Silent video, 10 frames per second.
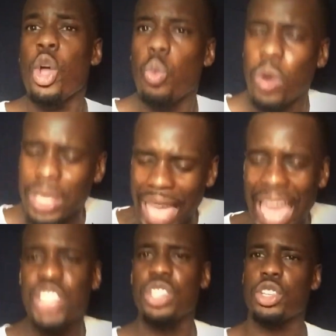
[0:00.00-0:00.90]
what
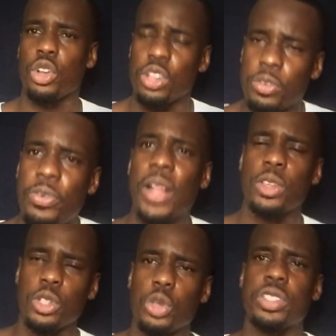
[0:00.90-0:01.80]
actions are going to follow
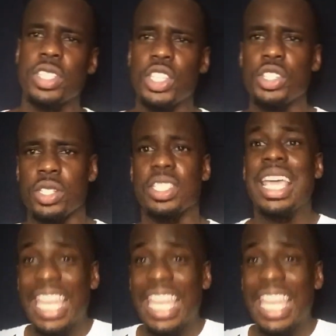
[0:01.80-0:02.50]
those decisions.